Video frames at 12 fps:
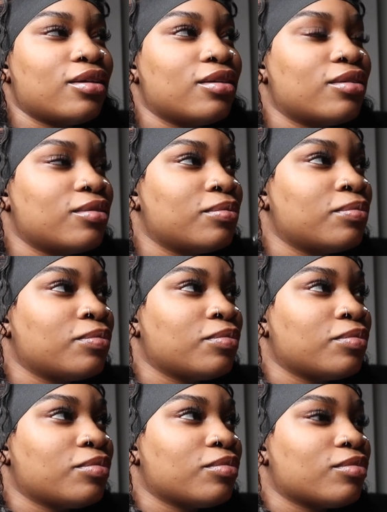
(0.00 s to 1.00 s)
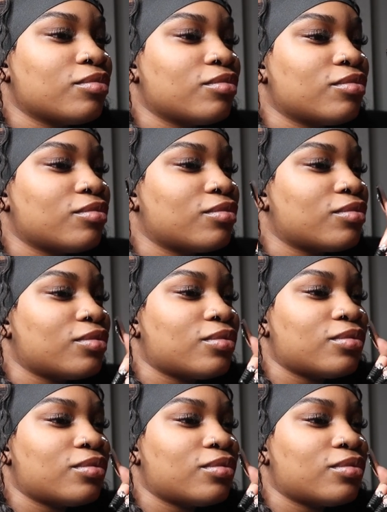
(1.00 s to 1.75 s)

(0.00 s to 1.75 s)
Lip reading: (no one is talking)